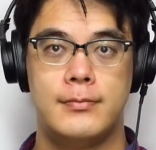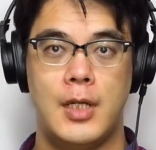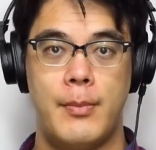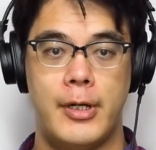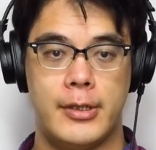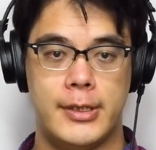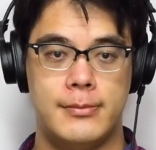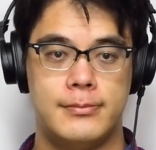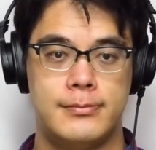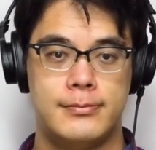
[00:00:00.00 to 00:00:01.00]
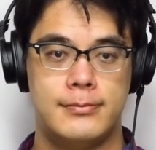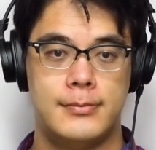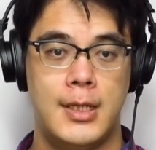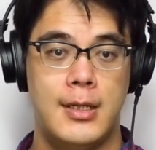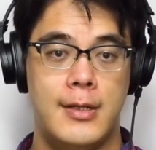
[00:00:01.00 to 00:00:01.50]
America.
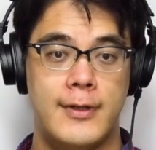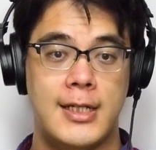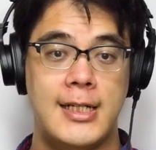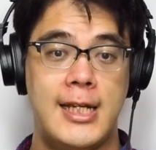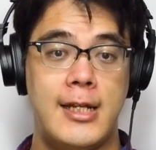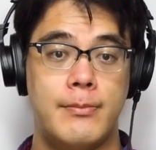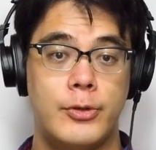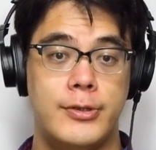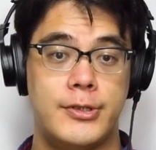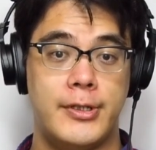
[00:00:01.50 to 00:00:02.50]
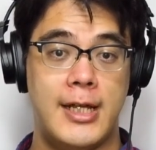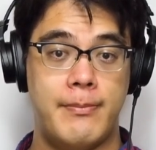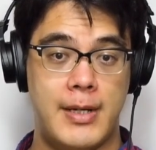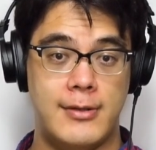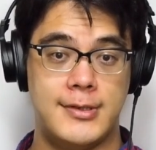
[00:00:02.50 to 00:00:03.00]
The Canadian producer
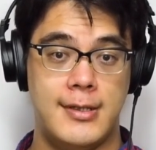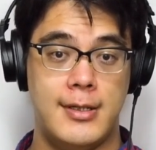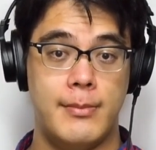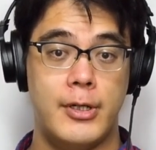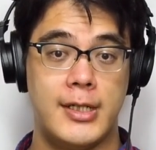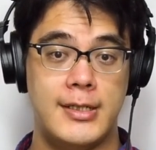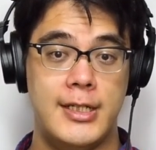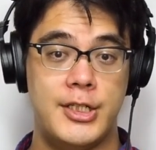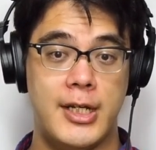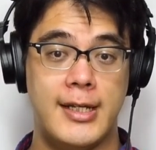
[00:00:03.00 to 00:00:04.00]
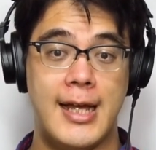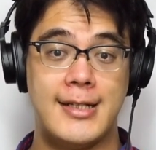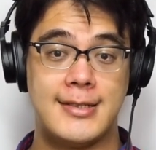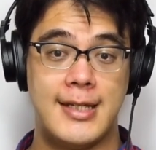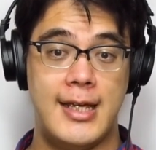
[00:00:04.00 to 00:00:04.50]
Deadmau5 and the American DJ
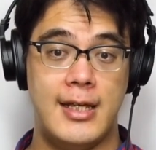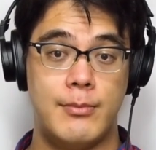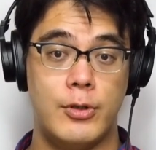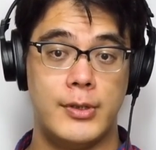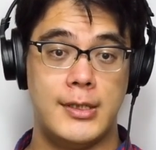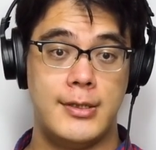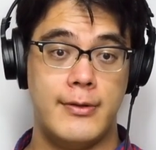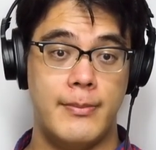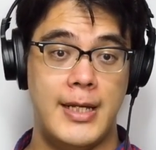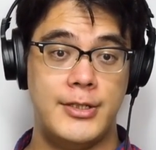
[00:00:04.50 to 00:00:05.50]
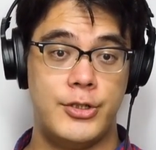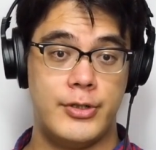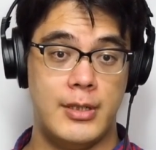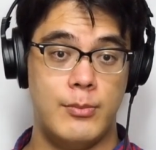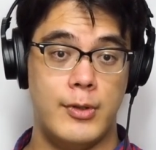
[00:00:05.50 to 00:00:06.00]
Kaskade broke into the
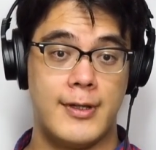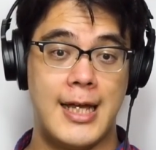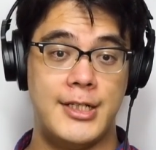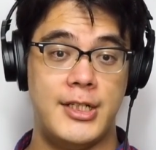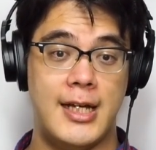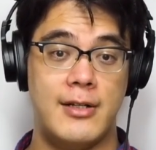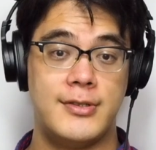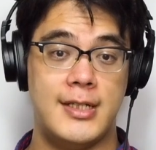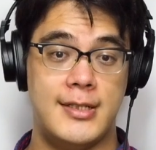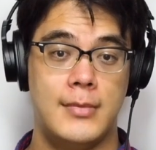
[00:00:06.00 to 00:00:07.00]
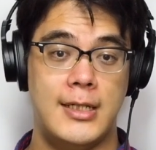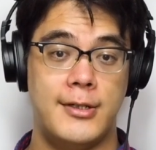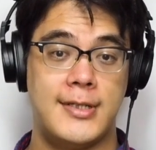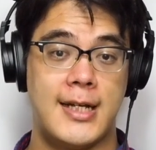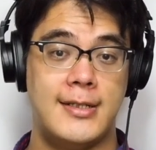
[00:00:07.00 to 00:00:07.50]
mainstream with catchy house hits in the
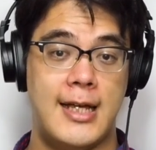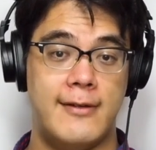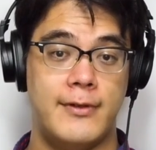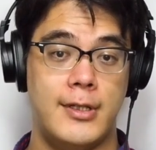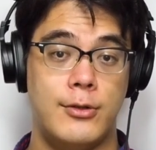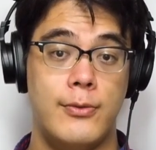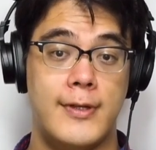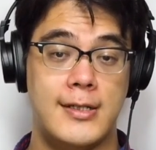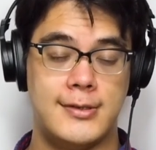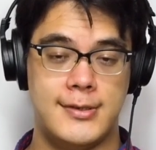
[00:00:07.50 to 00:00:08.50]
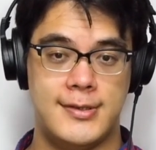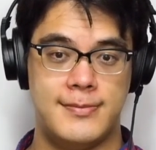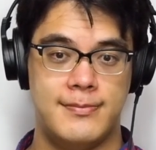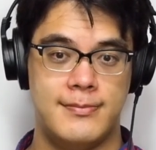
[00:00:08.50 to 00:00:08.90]
second half of the 2000s.